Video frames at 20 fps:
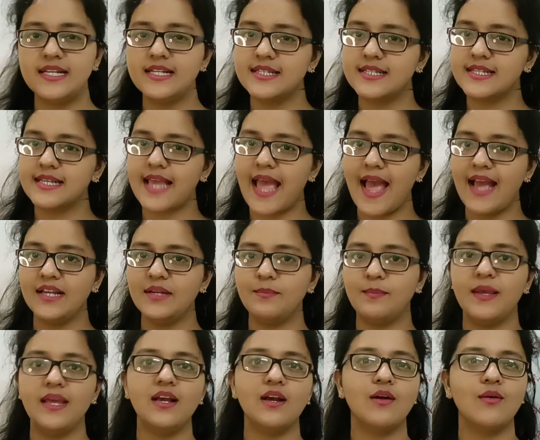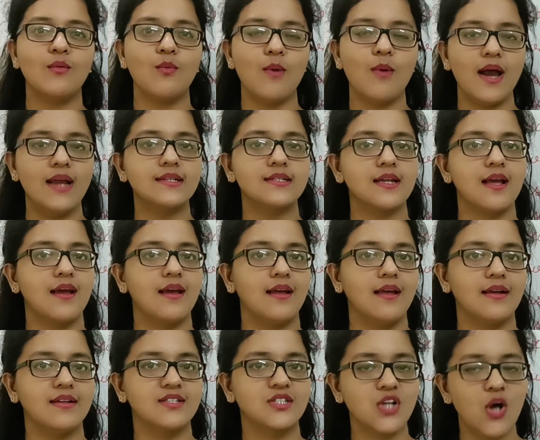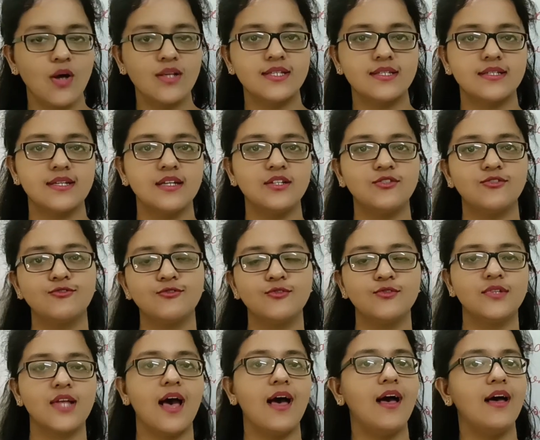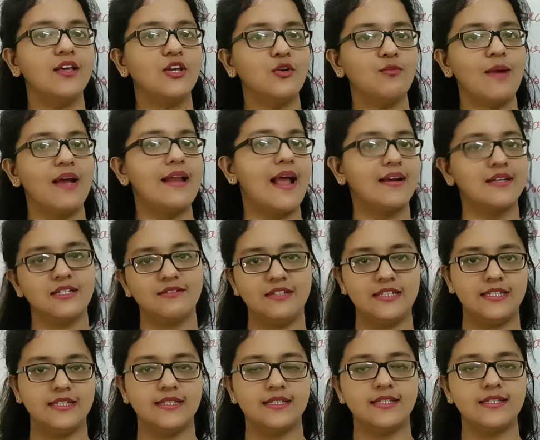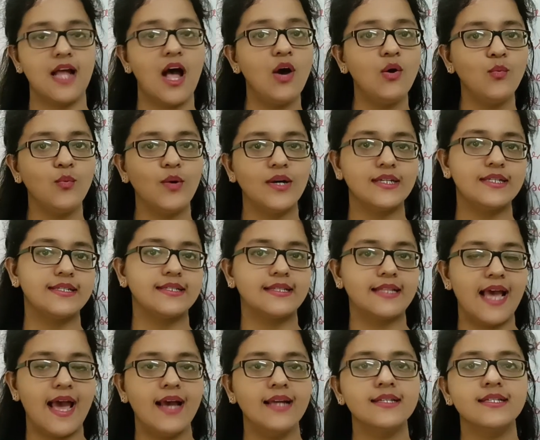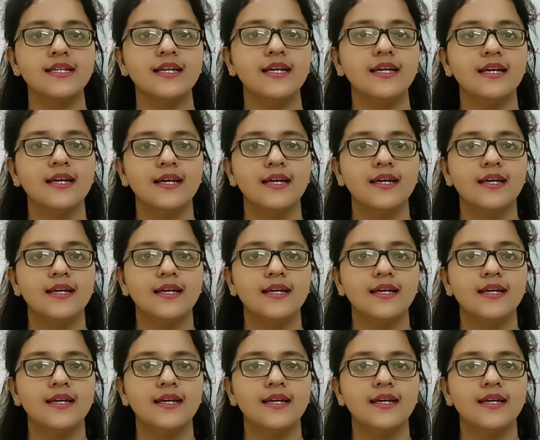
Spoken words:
This can be quite exhausted through the human activities. Now what is that?